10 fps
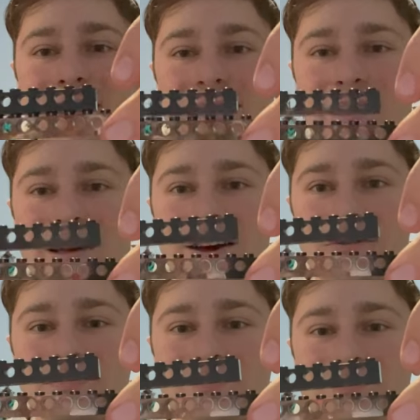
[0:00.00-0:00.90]
there you
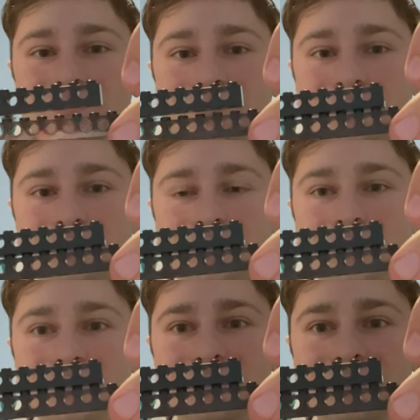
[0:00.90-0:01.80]
go.
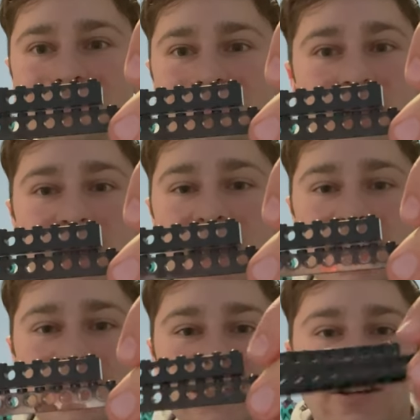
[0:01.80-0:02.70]
You
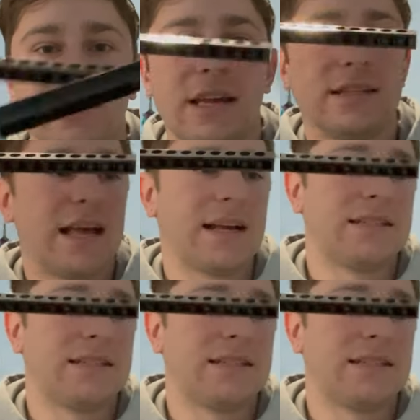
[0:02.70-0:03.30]
can't. These look the exact